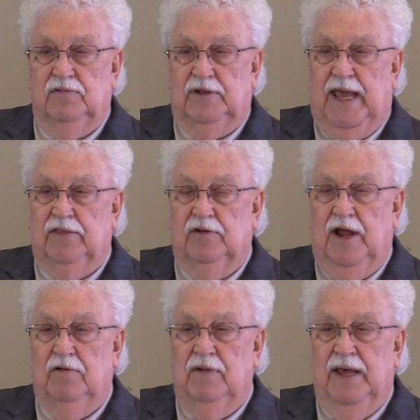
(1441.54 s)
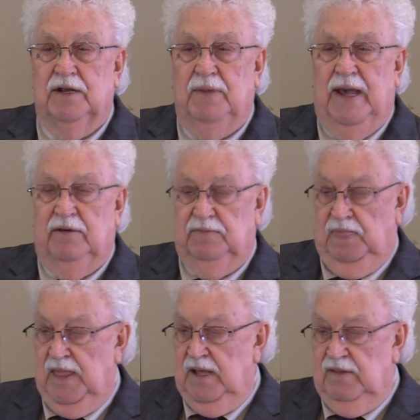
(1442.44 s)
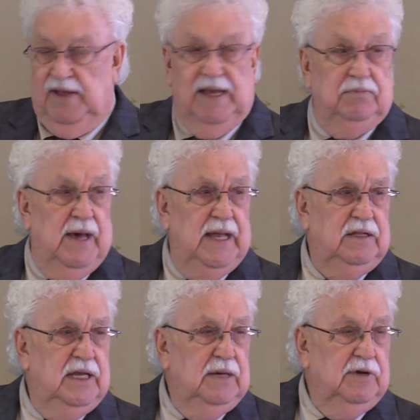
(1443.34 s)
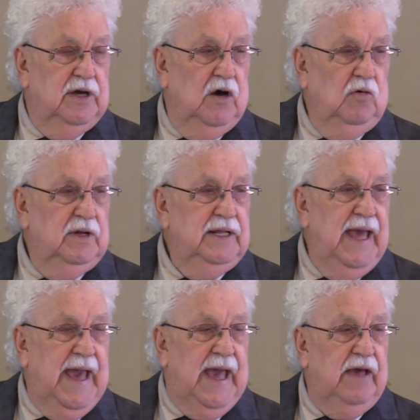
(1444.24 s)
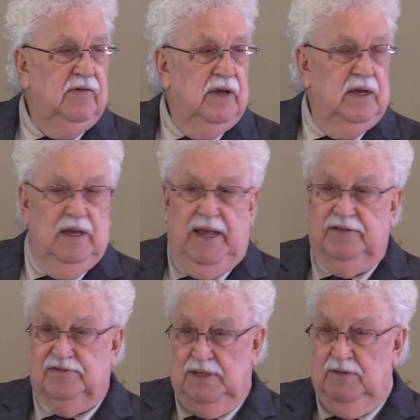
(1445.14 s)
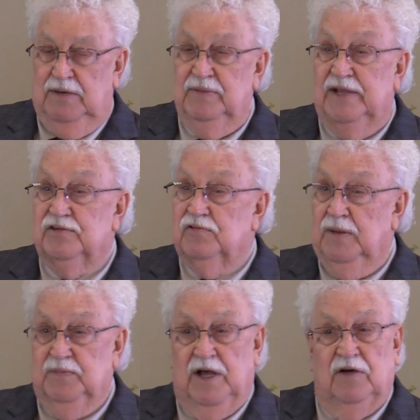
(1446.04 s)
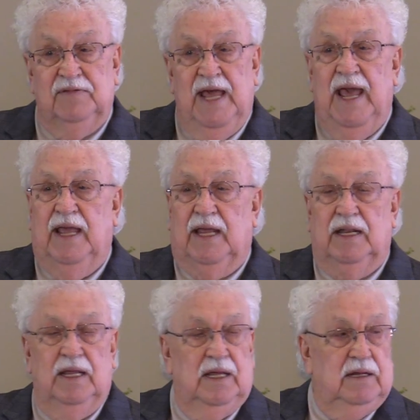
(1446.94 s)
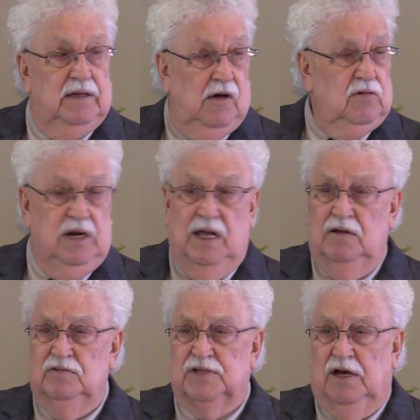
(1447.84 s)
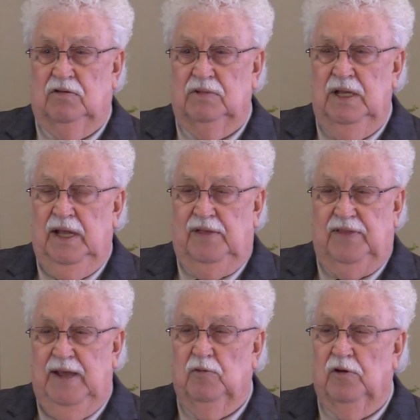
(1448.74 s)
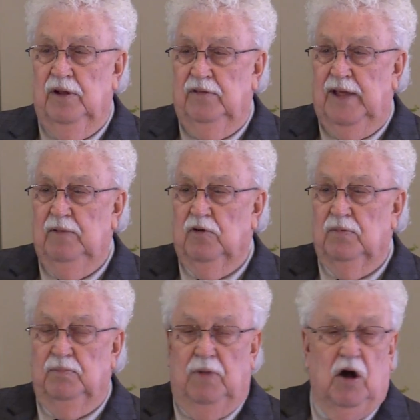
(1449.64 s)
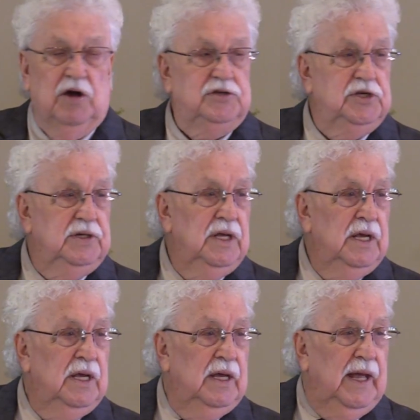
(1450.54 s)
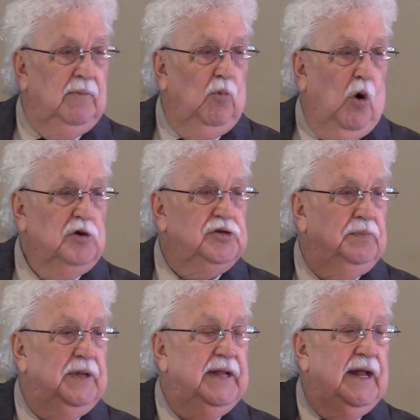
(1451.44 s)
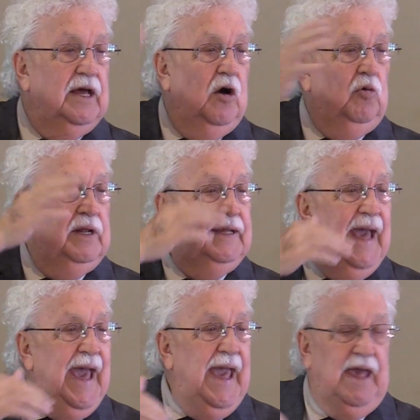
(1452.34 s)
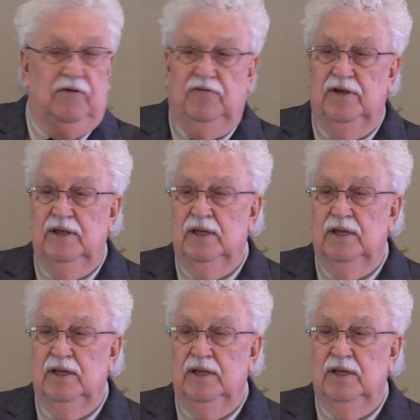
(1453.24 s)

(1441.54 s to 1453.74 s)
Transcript: gathered around the mountain, they had made them a golden calf, and some of them had stripped off naked, no clothes on, and they were, they were marching and worshiping that golden calf.